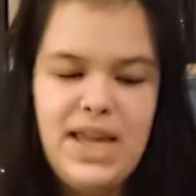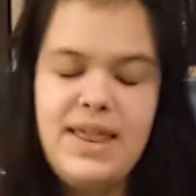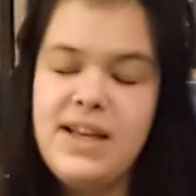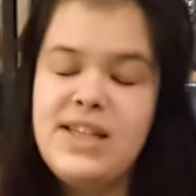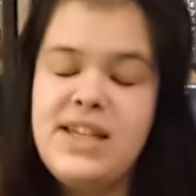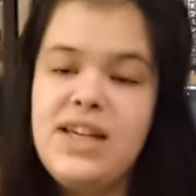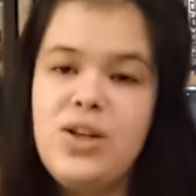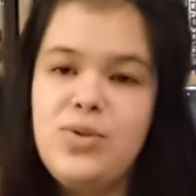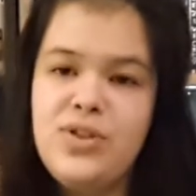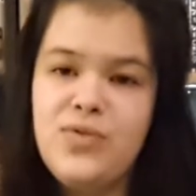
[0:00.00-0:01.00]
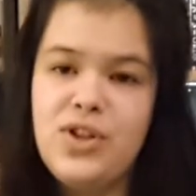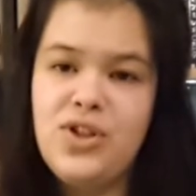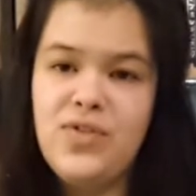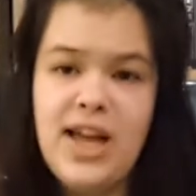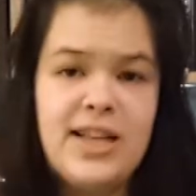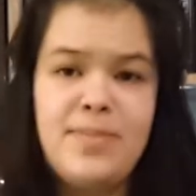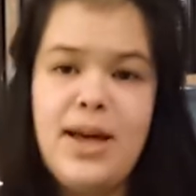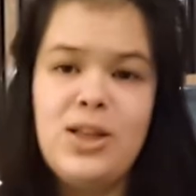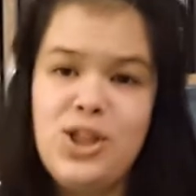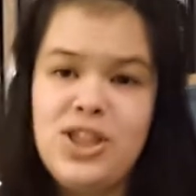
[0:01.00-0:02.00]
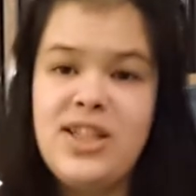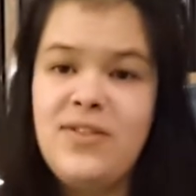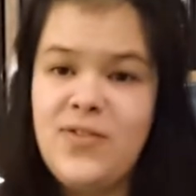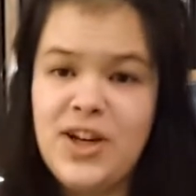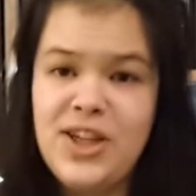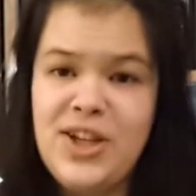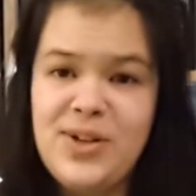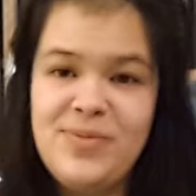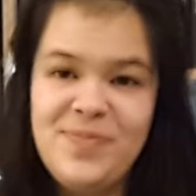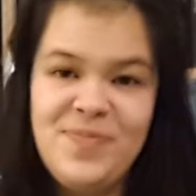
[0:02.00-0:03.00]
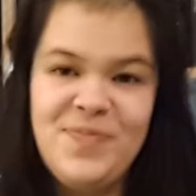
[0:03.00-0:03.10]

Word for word: The sticky note in front of Last Battle just said, fuck you.